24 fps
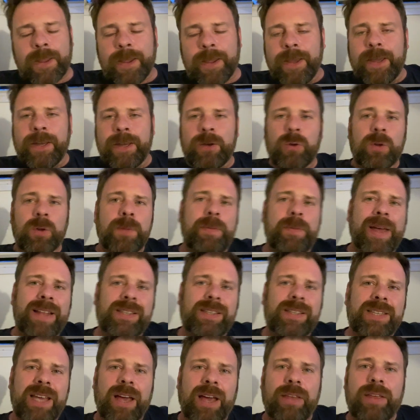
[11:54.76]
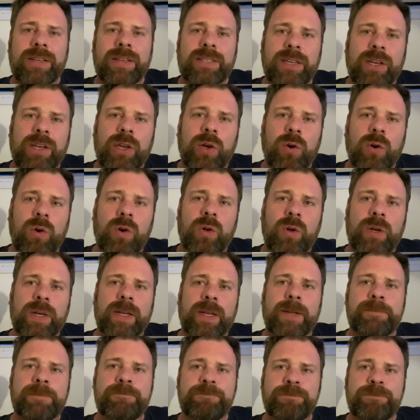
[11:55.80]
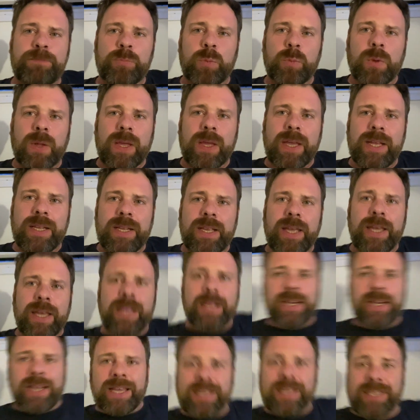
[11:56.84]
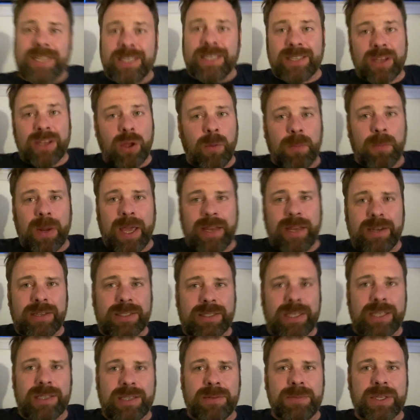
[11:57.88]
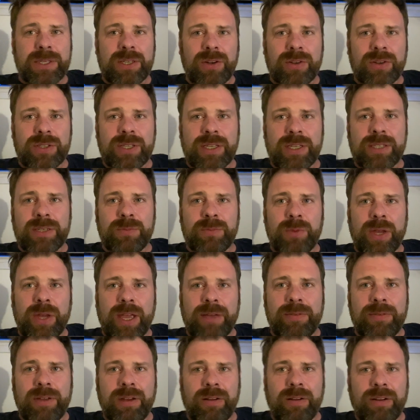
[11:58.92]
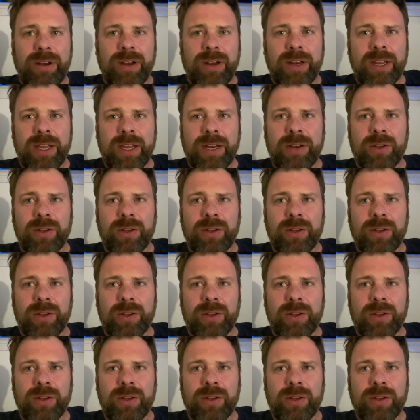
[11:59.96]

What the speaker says: It all depends how they're secured, and it is a complicated system. It's not a system we have here in